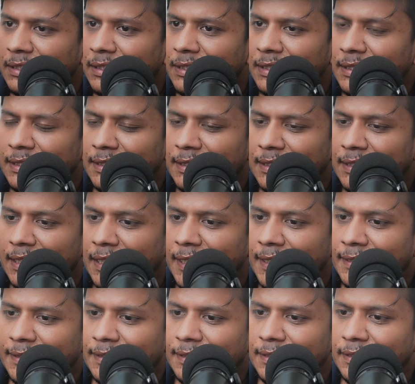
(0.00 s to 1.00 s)

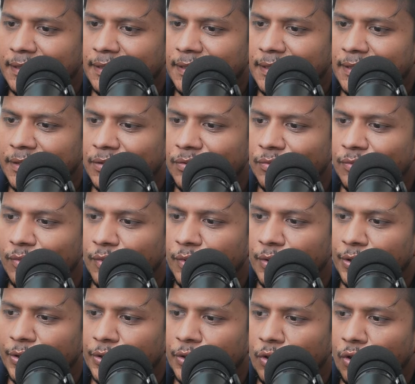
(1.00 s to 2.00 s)
slightly toward
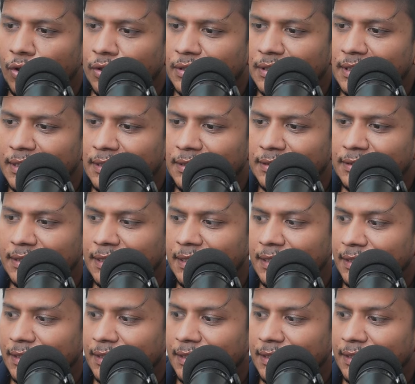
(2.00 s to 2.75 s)
costlier side,